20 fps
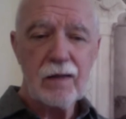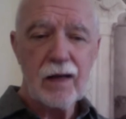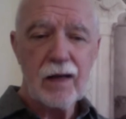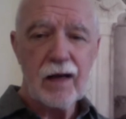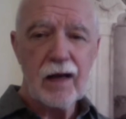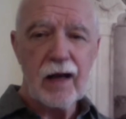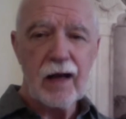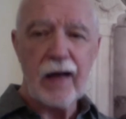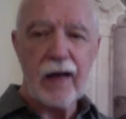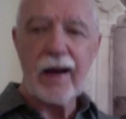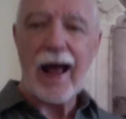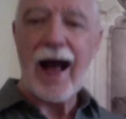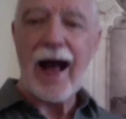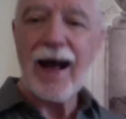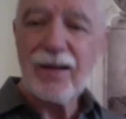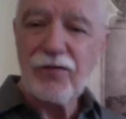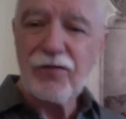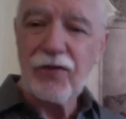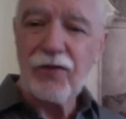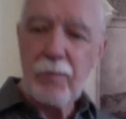and
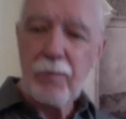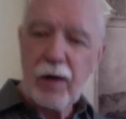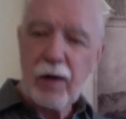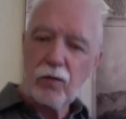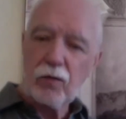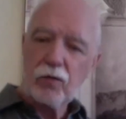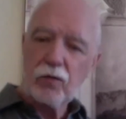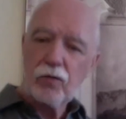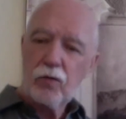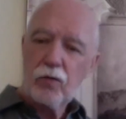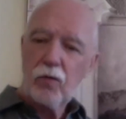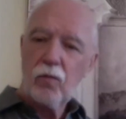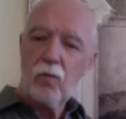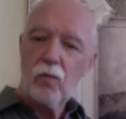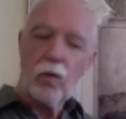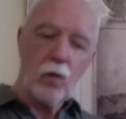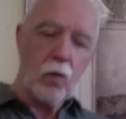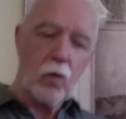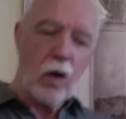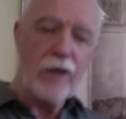ask about,
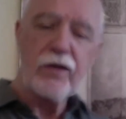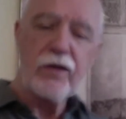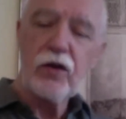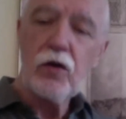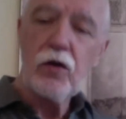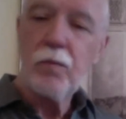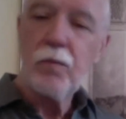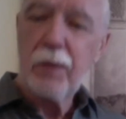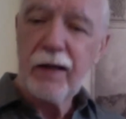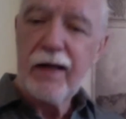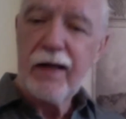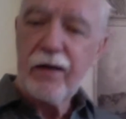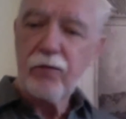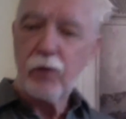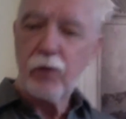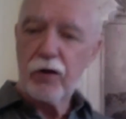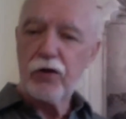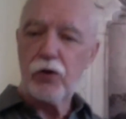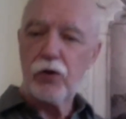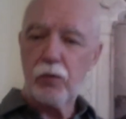well, why do you believe
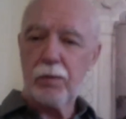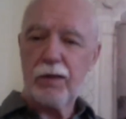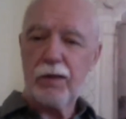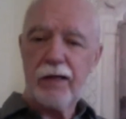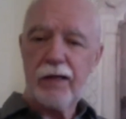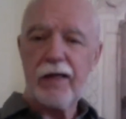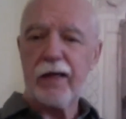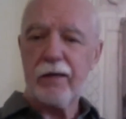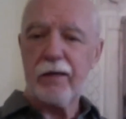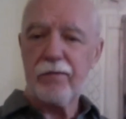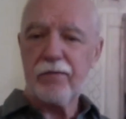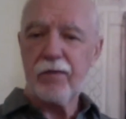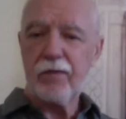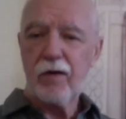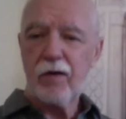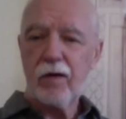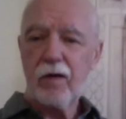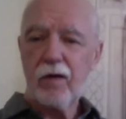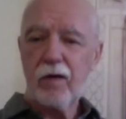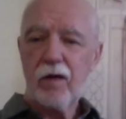what you believe,
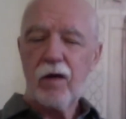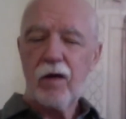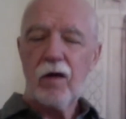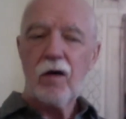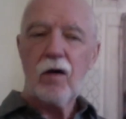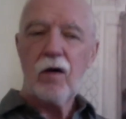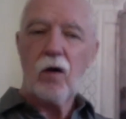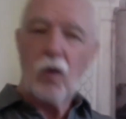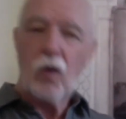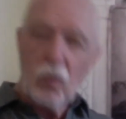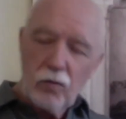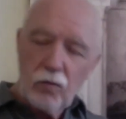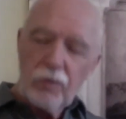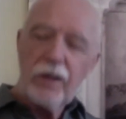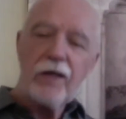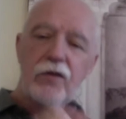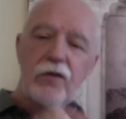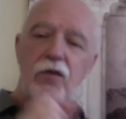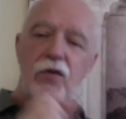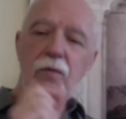
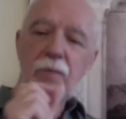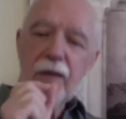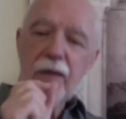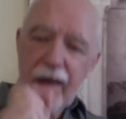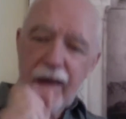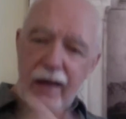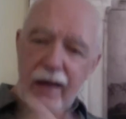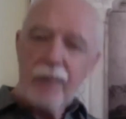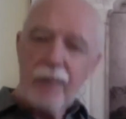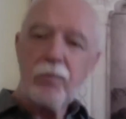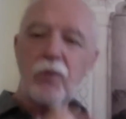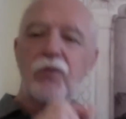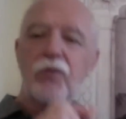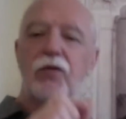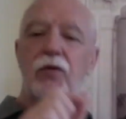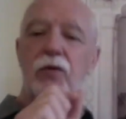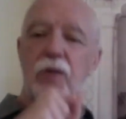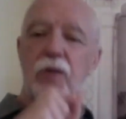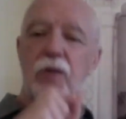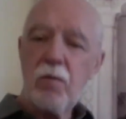only to be able to
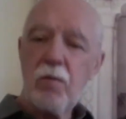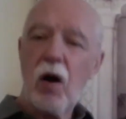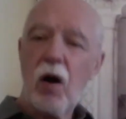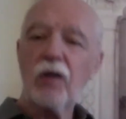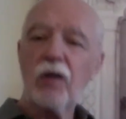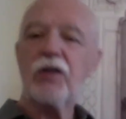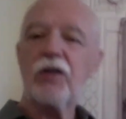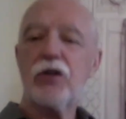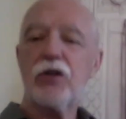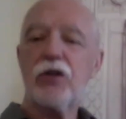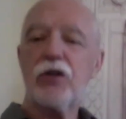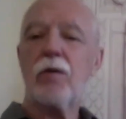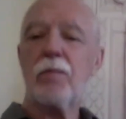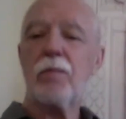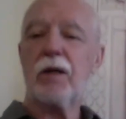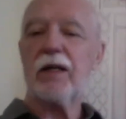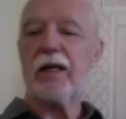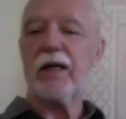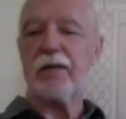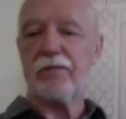demolish your
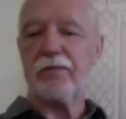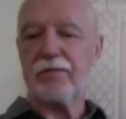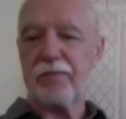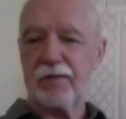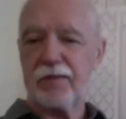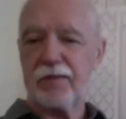belief?